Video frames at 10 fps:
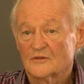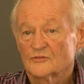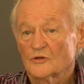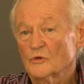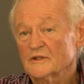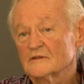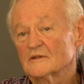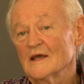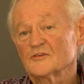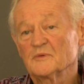So what
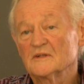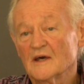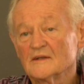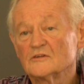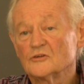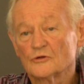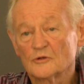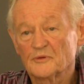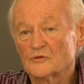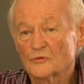has been done in
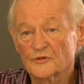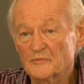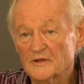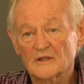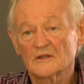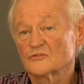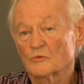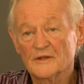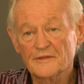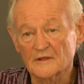Europe and North America is
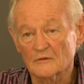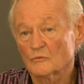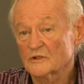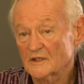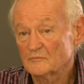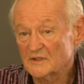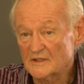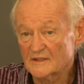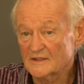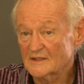one thing. What can be
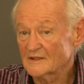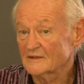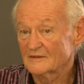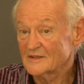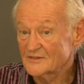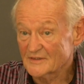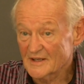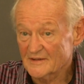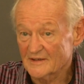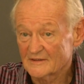done here is
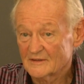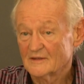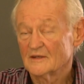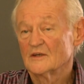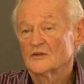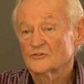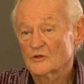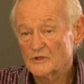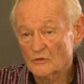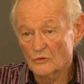another. So
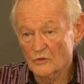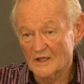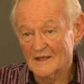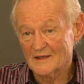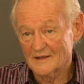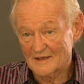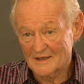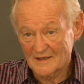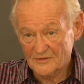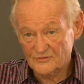we all
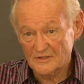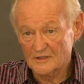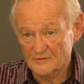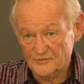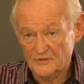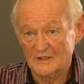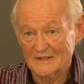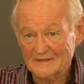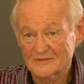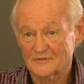ourselves
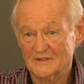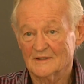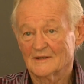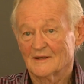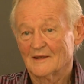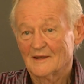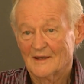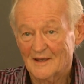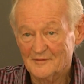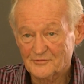collectively
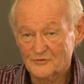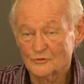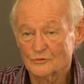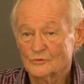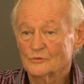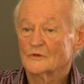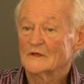have to